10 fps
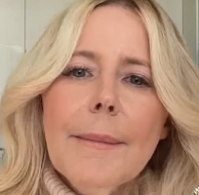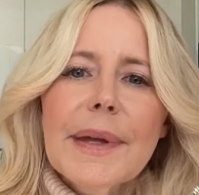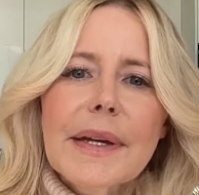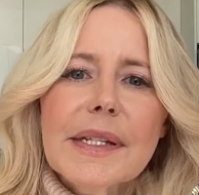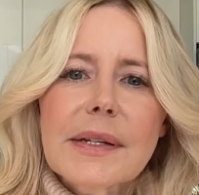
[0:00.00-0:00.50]

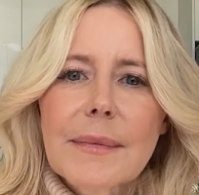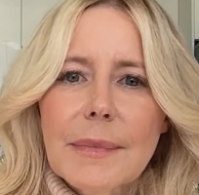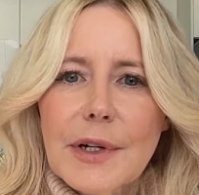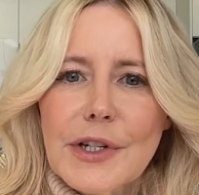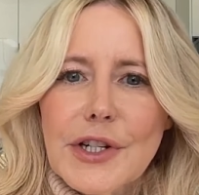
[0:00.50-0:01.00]
Because
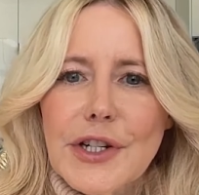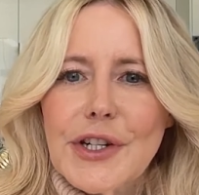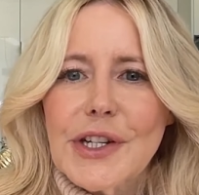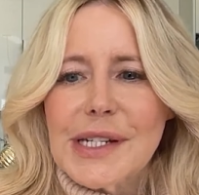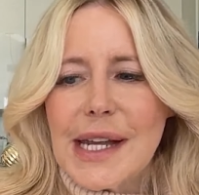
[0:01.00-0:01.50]

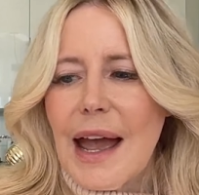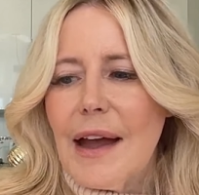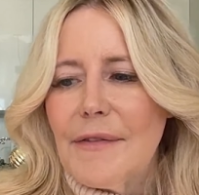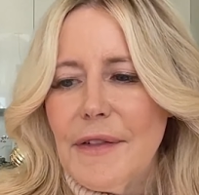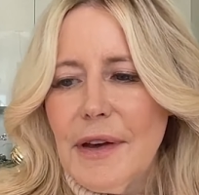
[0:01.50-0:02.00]
commercials
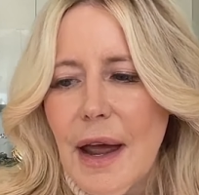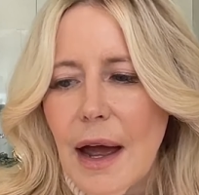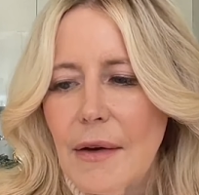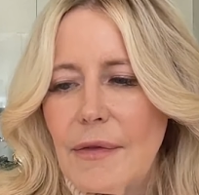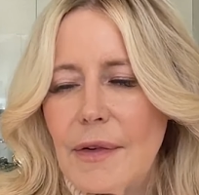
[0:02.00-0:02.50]
have
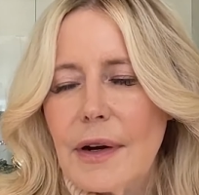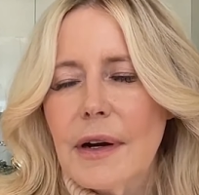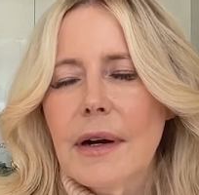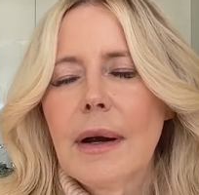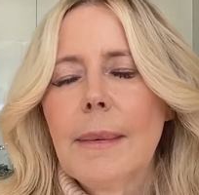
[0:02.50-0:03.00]

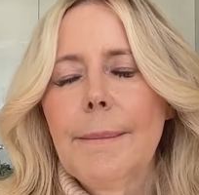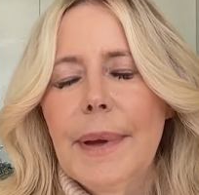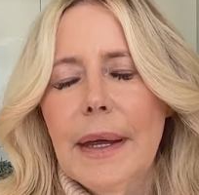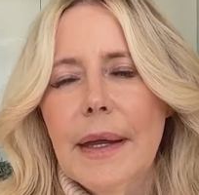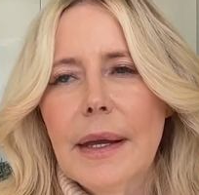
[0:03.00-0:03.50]
never
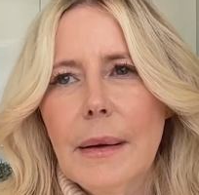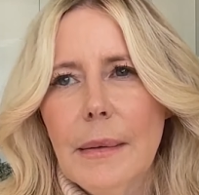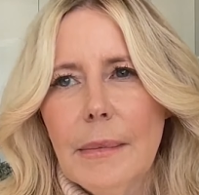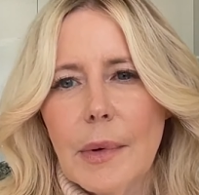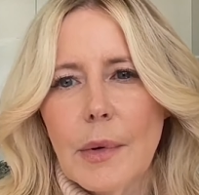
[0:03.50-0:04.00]
been
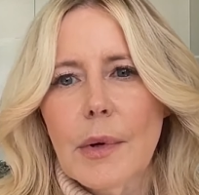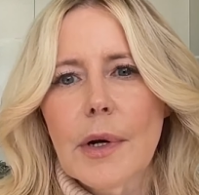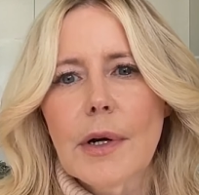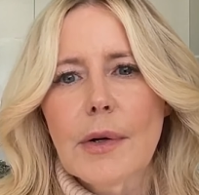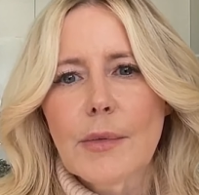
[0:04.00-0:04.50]

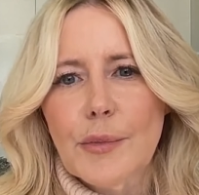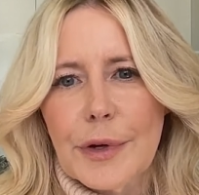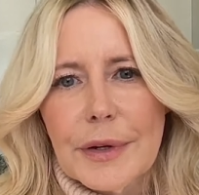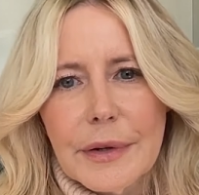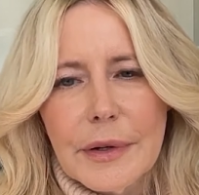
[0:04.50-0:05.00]
more
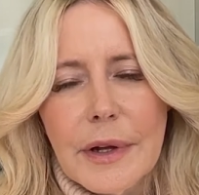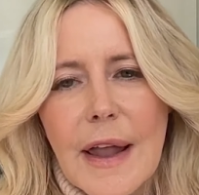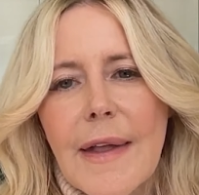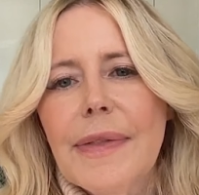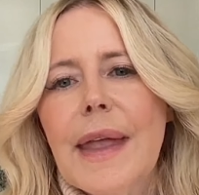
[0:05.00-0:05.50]
real.
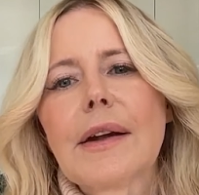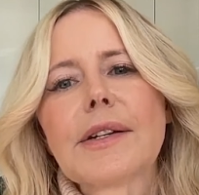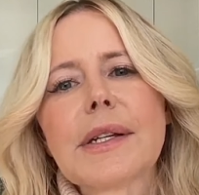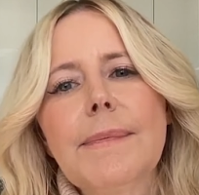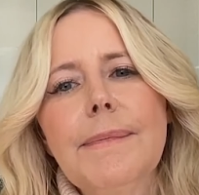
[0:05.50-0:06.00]
They
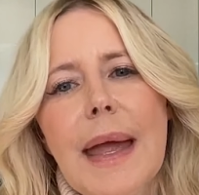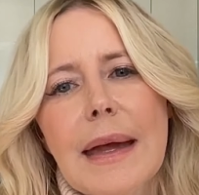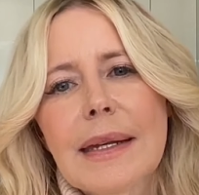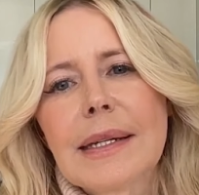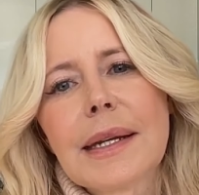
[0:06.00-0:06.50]
are
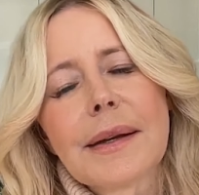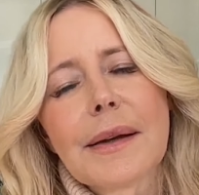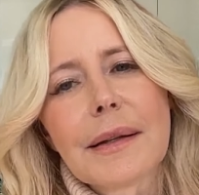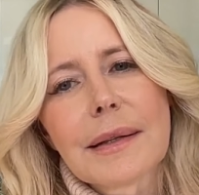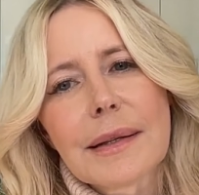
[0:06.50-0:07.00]
demanding
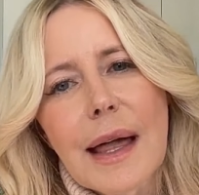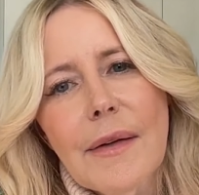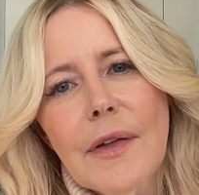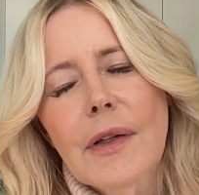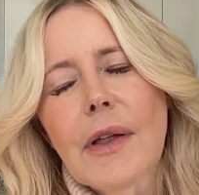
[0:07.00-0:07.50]
a
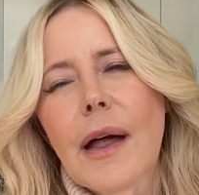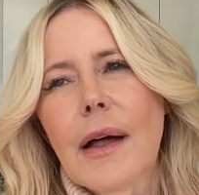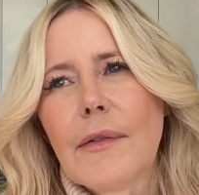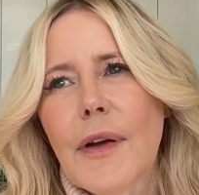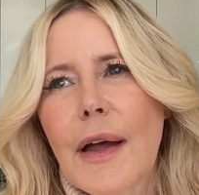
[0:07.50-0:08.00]
level
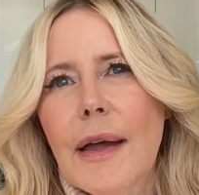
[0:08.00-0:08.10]
of